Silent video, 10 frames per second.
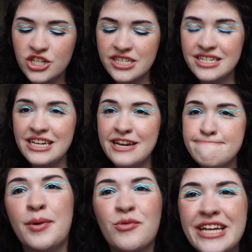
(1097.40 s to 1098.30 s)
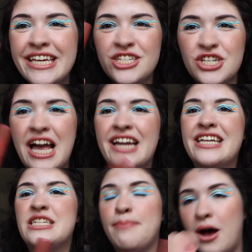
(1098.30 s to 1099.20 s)
just a tint, but really it just kind of
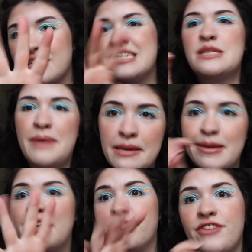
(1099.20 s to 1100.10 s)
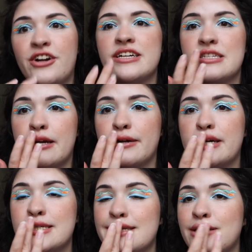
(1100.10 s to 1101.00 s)
like deposits pigment in various areas,